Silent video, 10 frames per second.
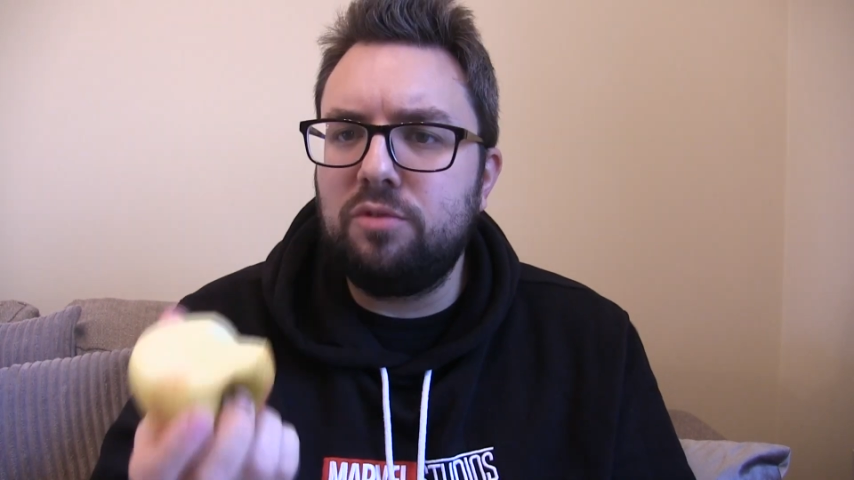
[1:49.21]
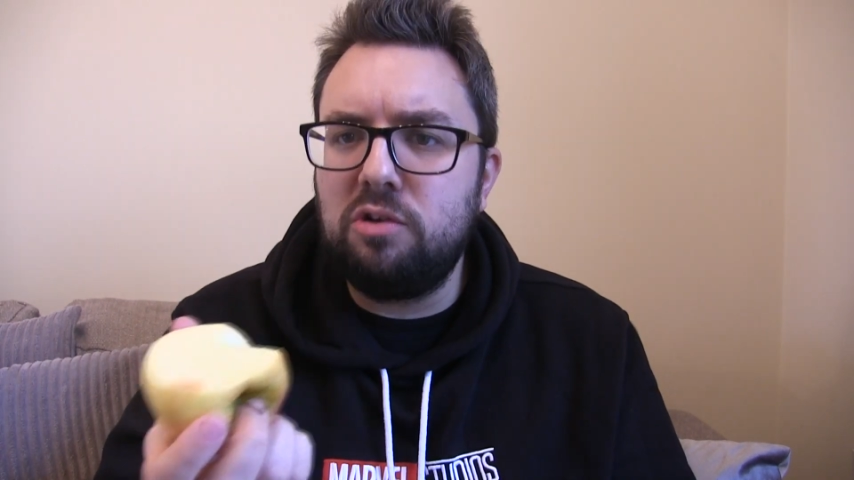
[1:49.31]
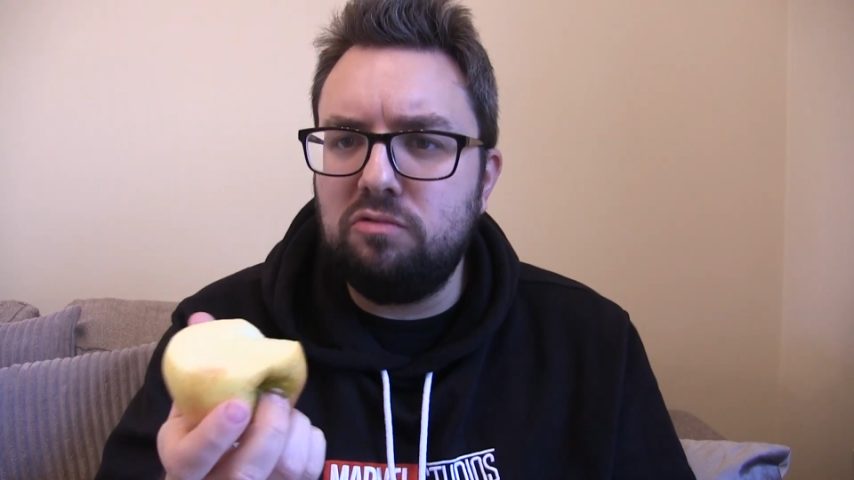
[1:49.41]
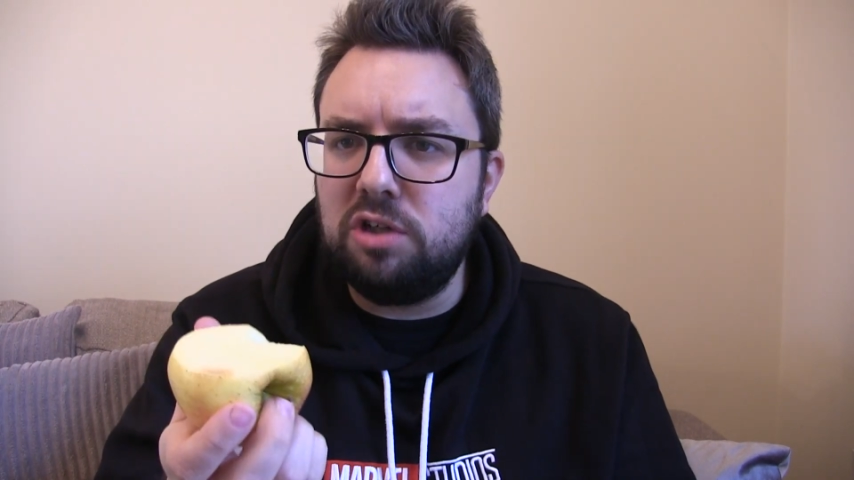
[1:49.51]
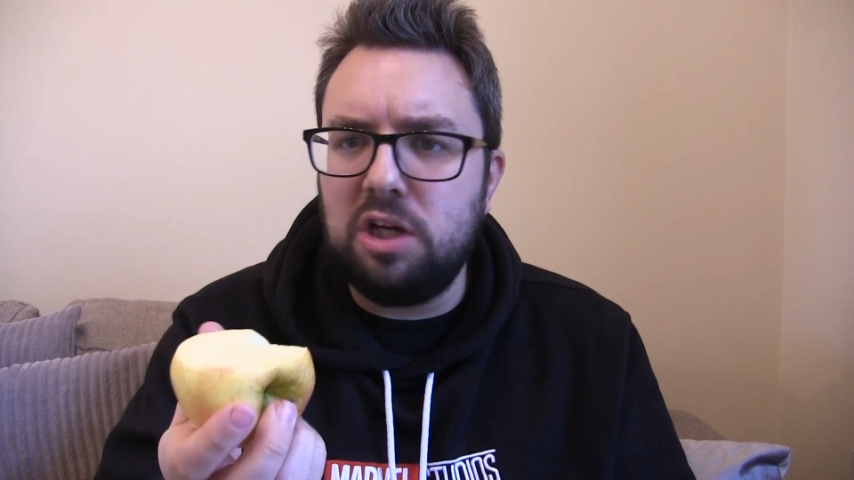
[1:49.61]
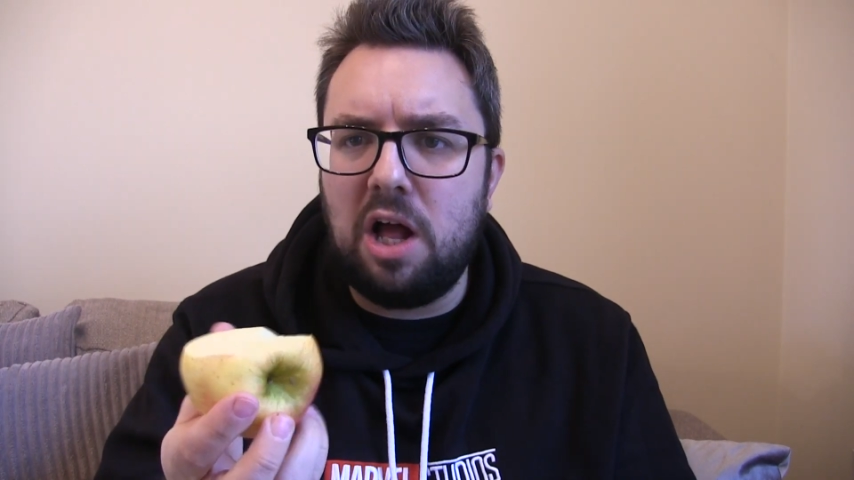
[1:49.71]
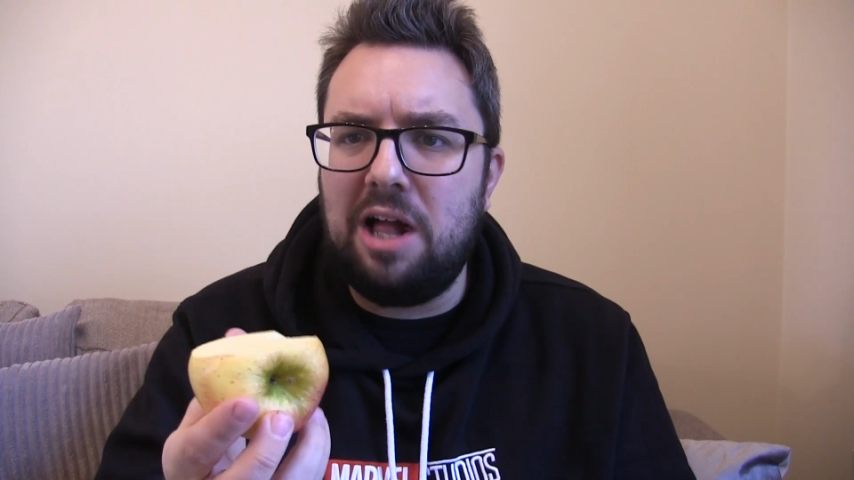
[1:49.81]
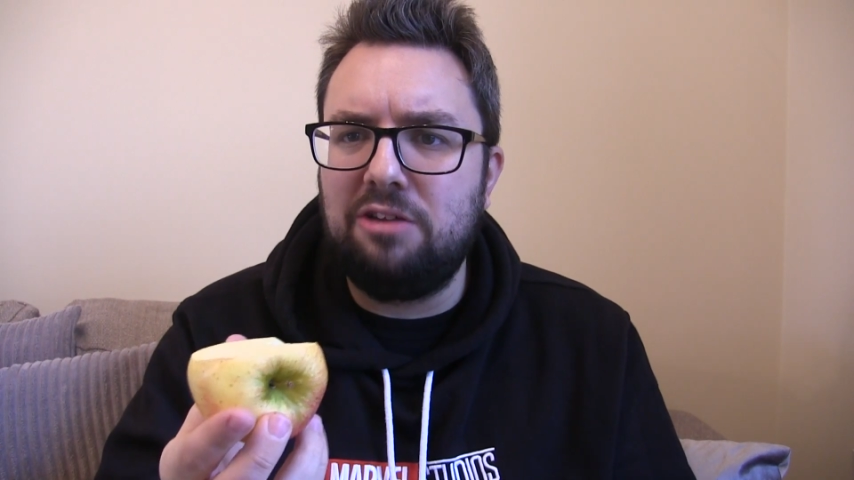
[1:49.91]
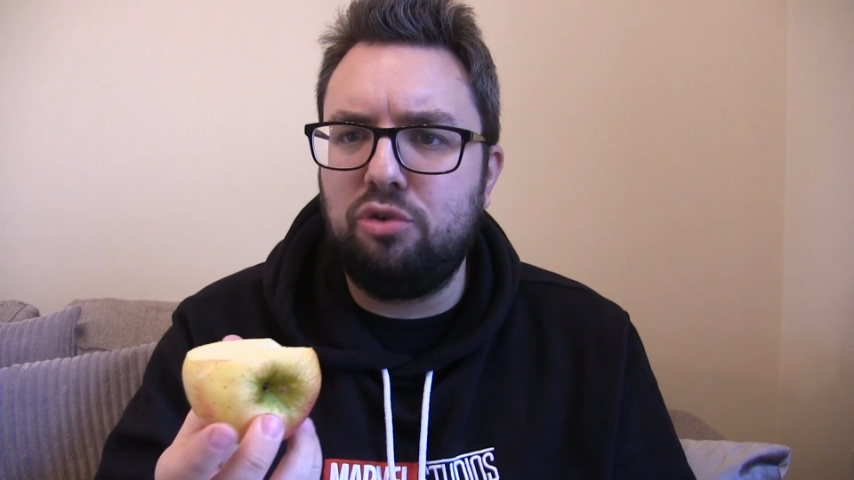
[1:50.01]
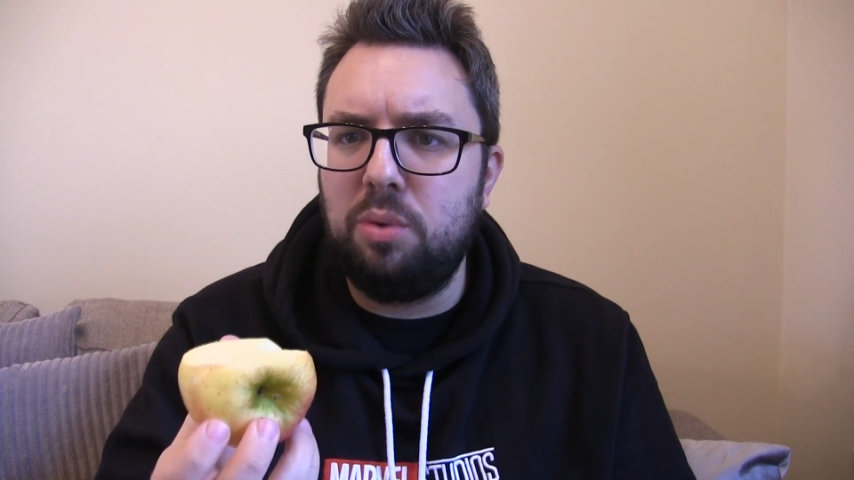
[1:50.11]
Really like
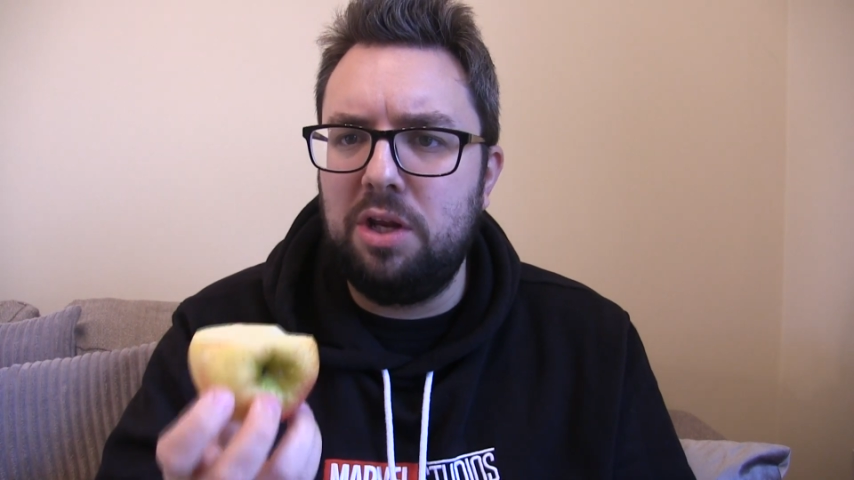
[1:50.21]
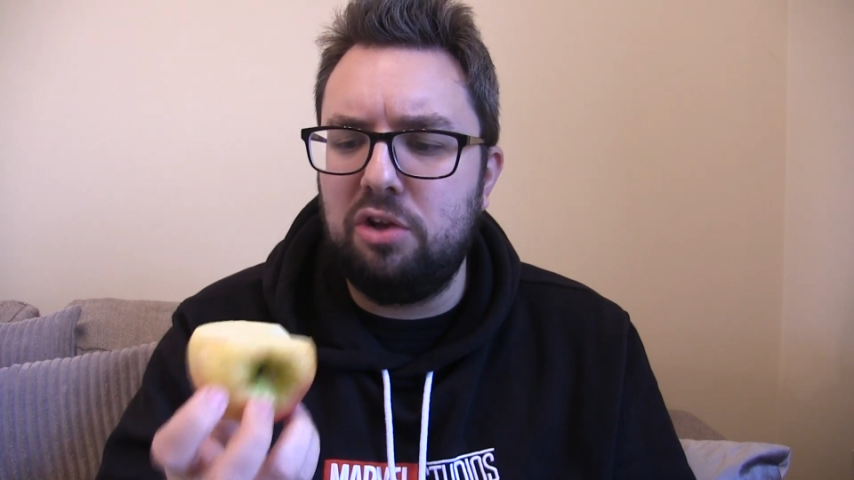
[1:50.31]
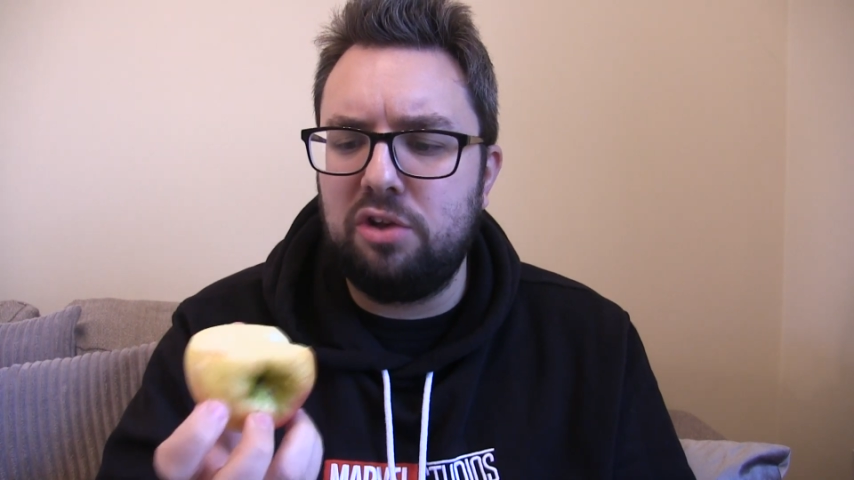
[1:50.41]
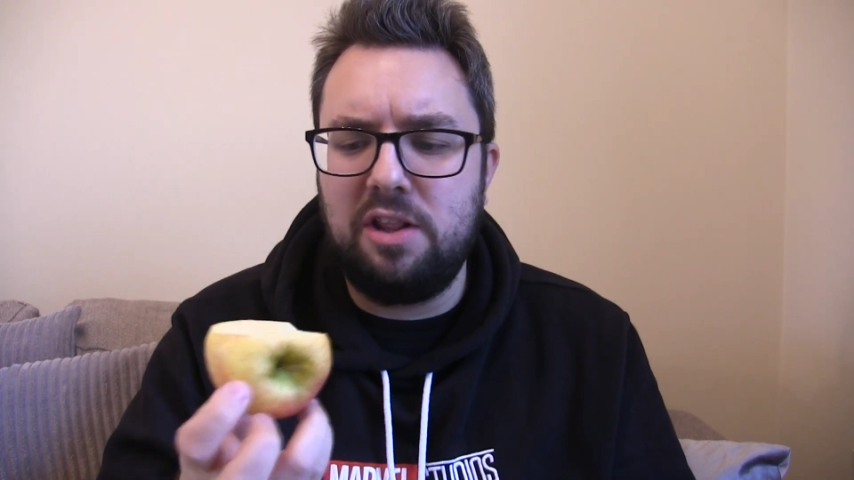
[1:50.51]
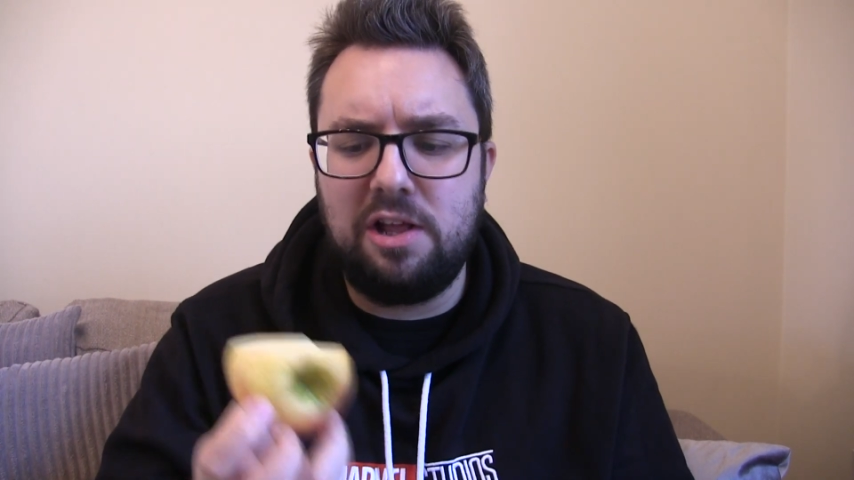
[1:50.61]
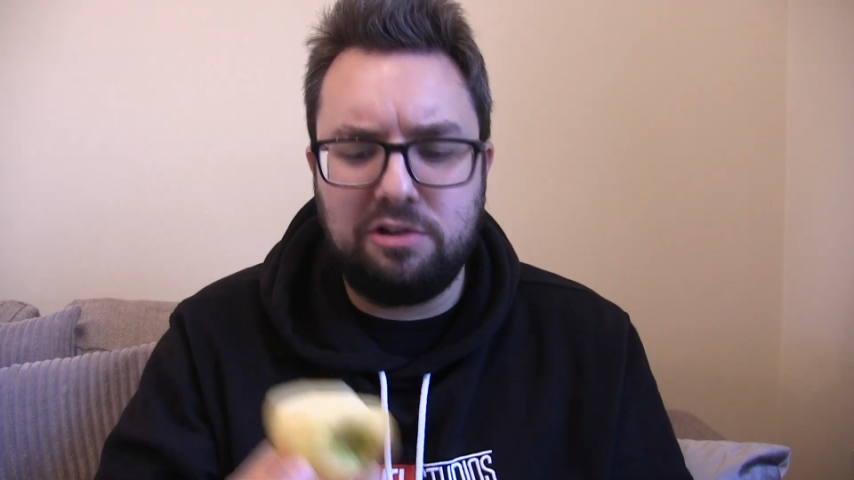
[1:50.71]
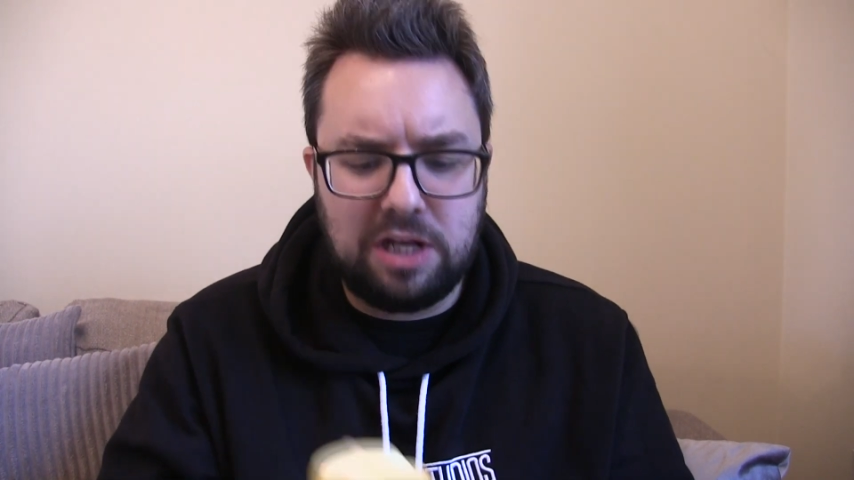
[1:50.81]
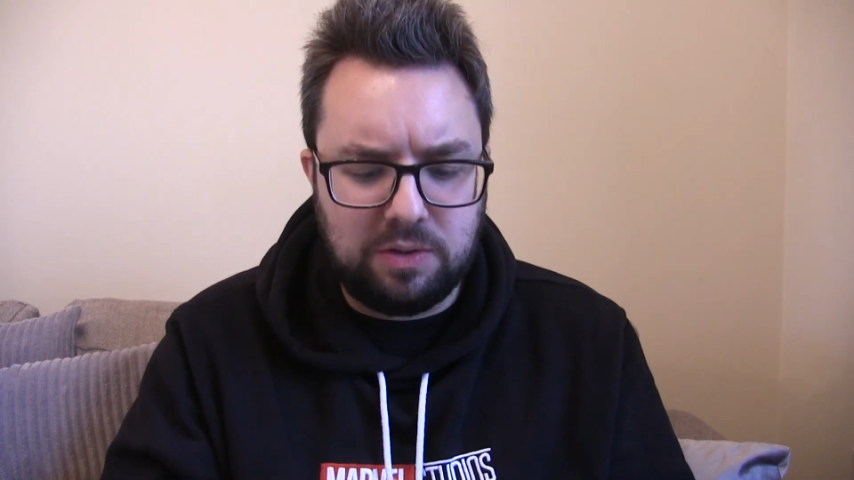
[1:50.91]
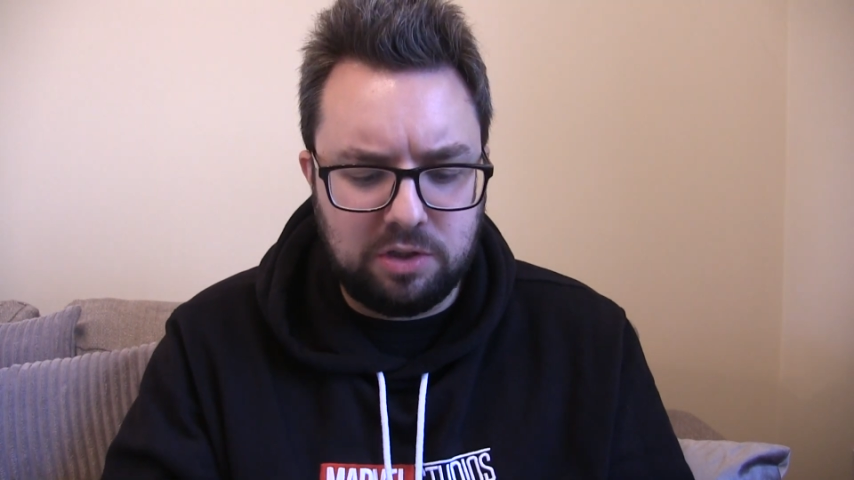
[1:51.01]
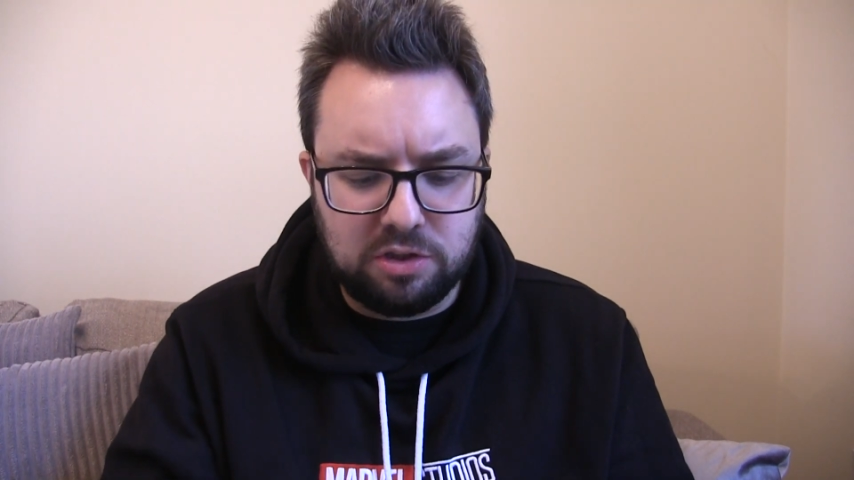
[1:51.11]
that sweetness and that
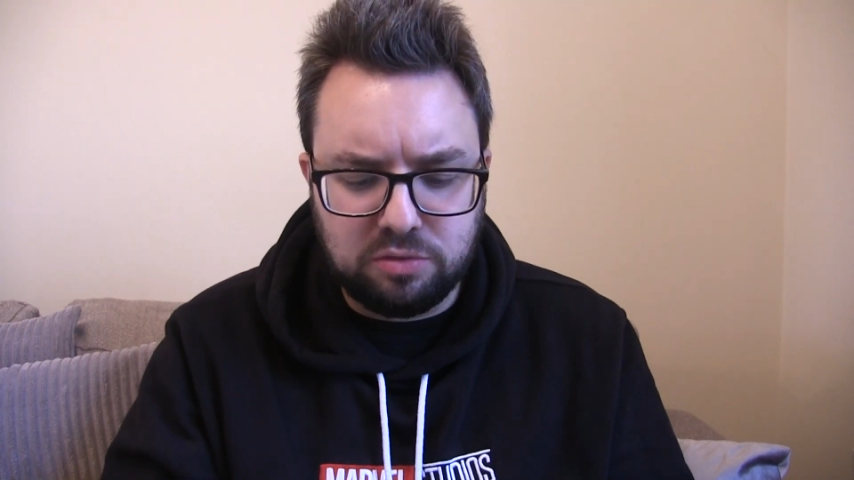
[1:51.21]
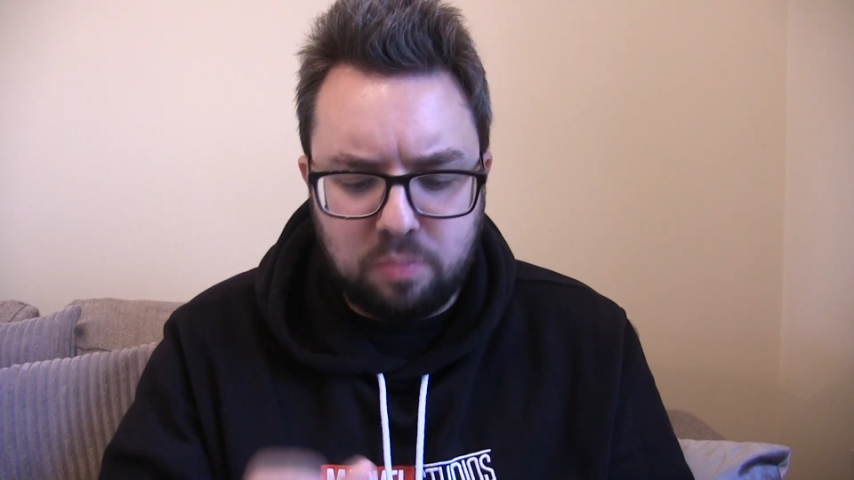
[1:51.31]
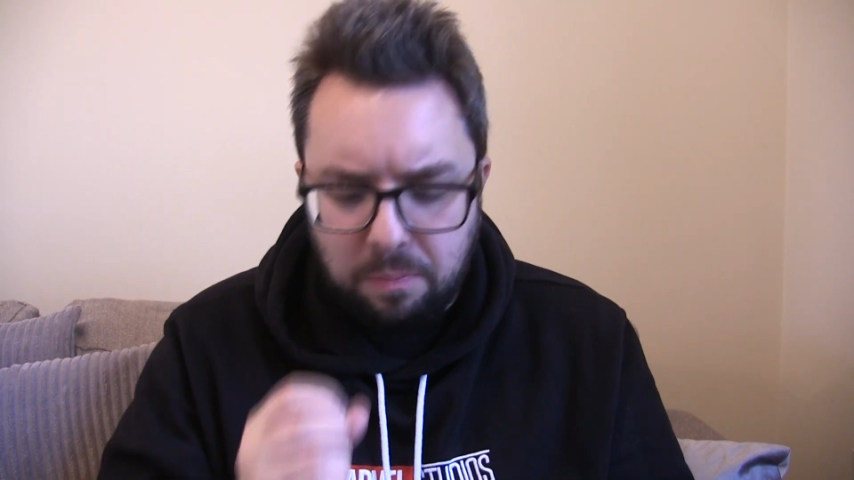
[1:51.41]
sourness.